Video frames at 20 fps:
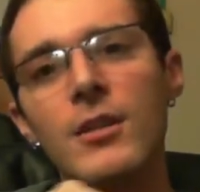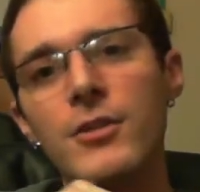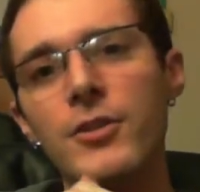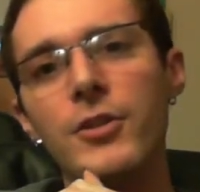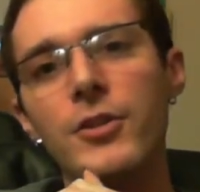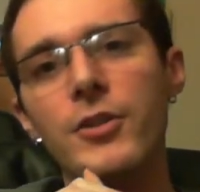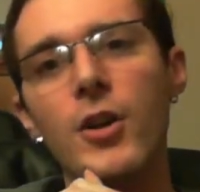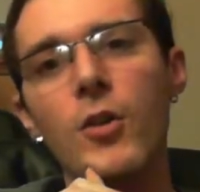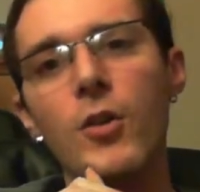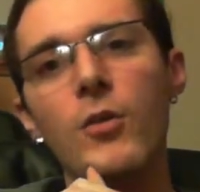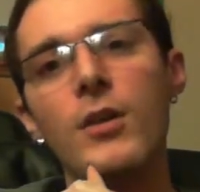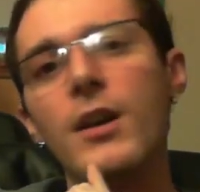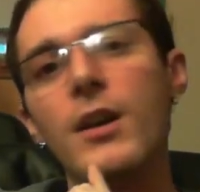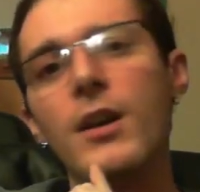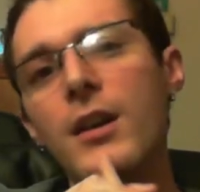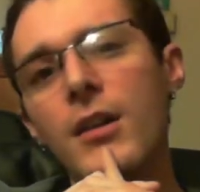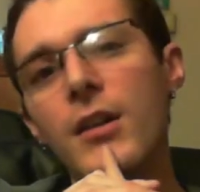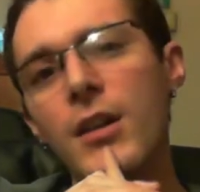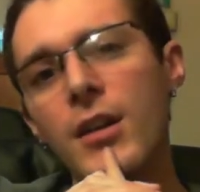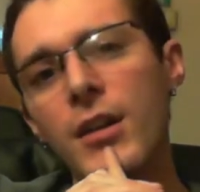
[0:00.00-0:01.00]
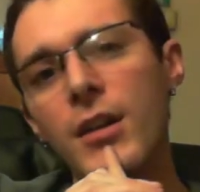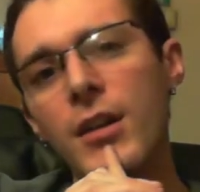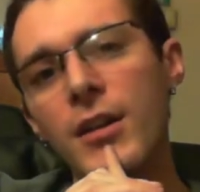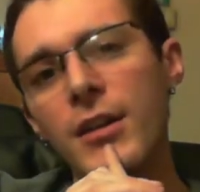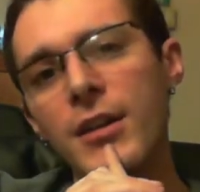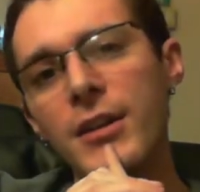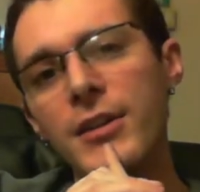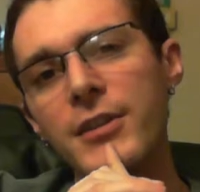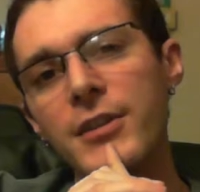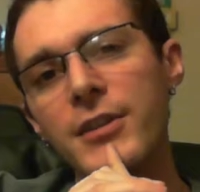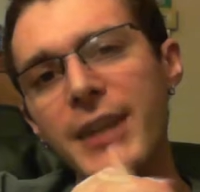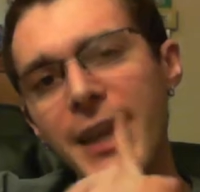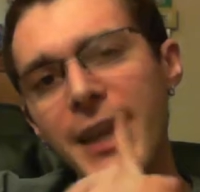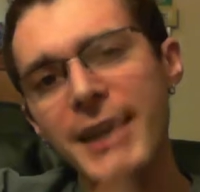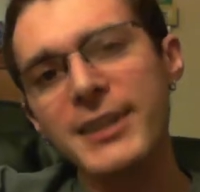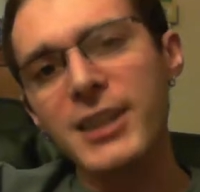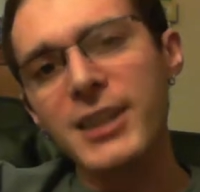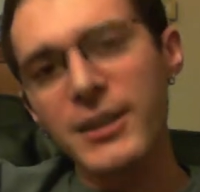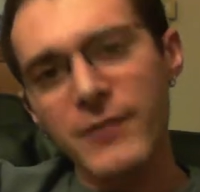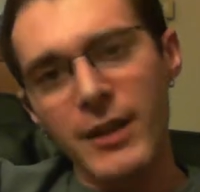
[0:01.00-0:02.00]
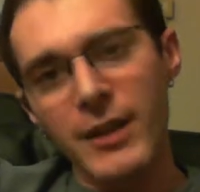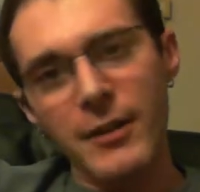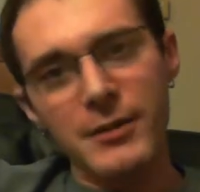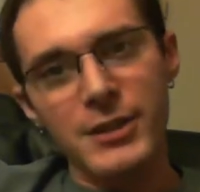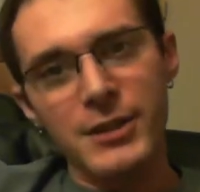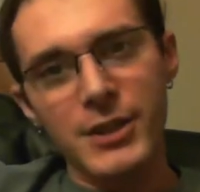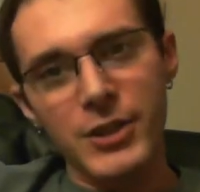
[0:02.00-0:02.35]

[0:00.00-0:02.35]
the antivirus